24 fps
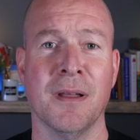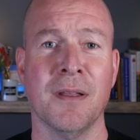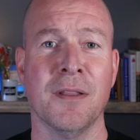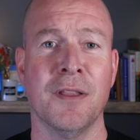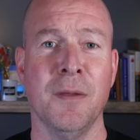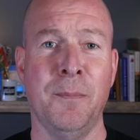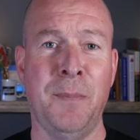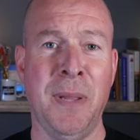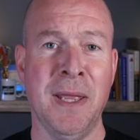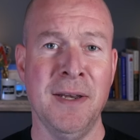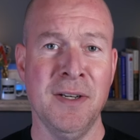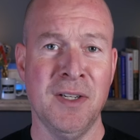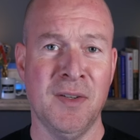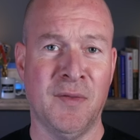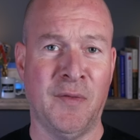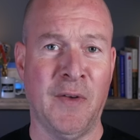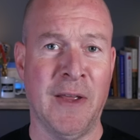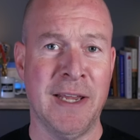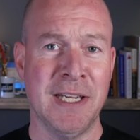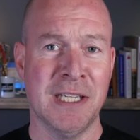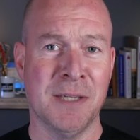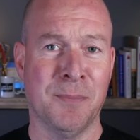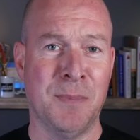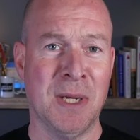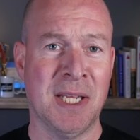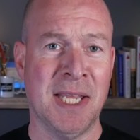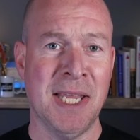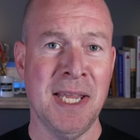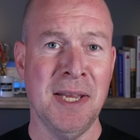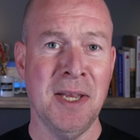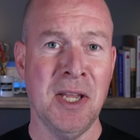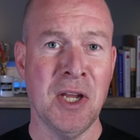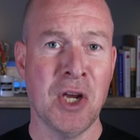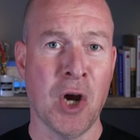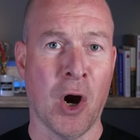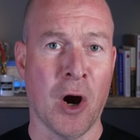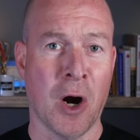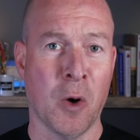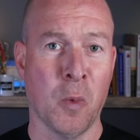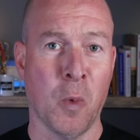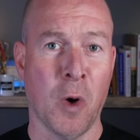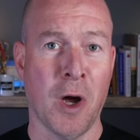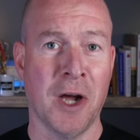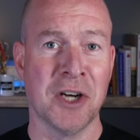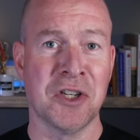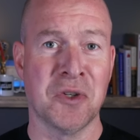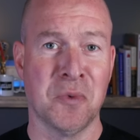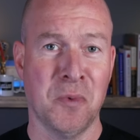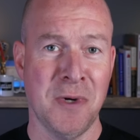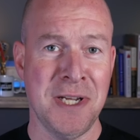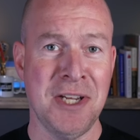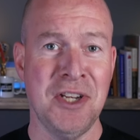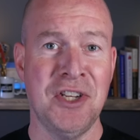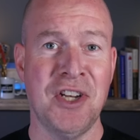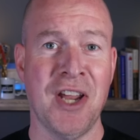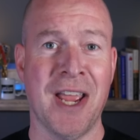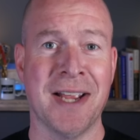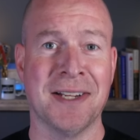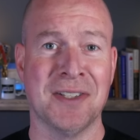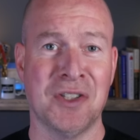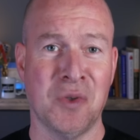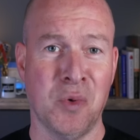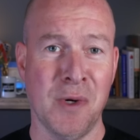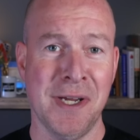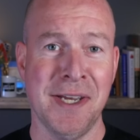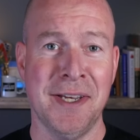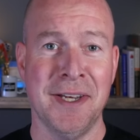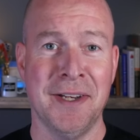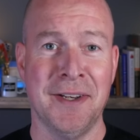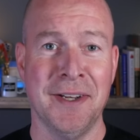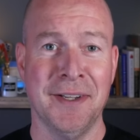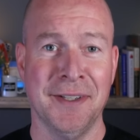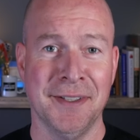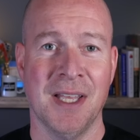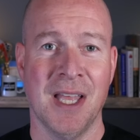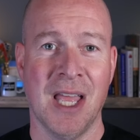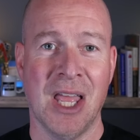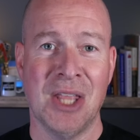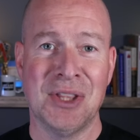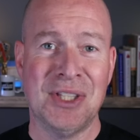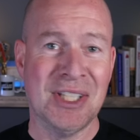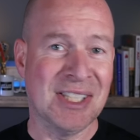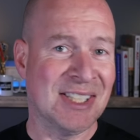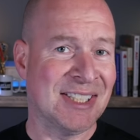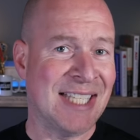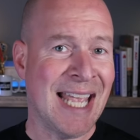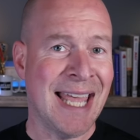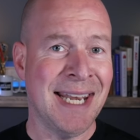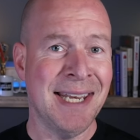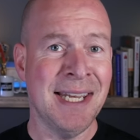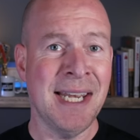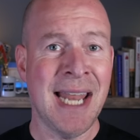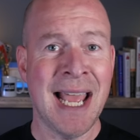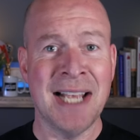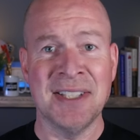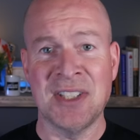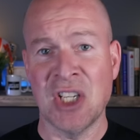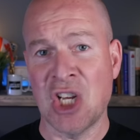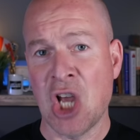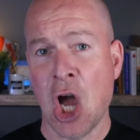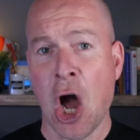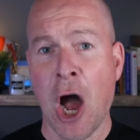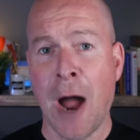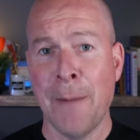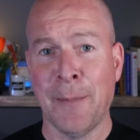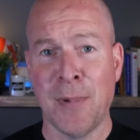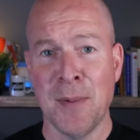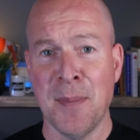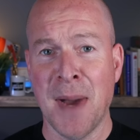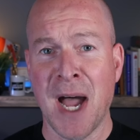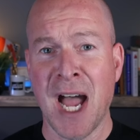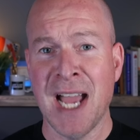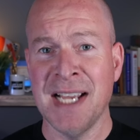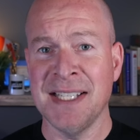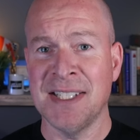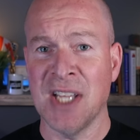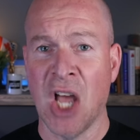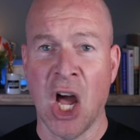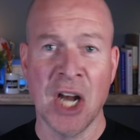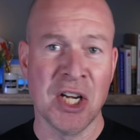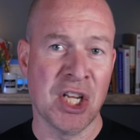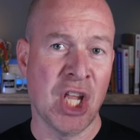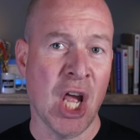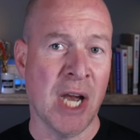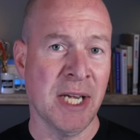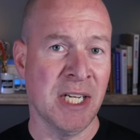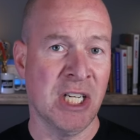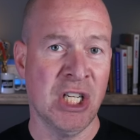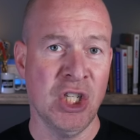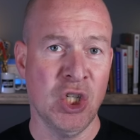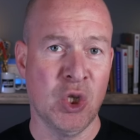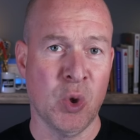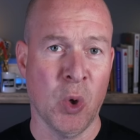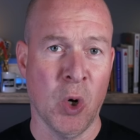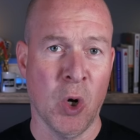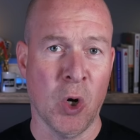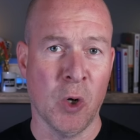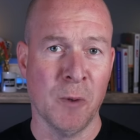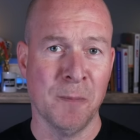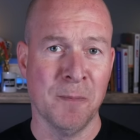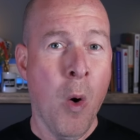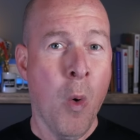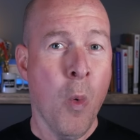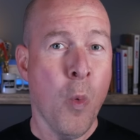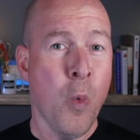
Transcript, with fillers: The pinched face bikini car wash reject tweeted, The Senate has a compromise on gun control.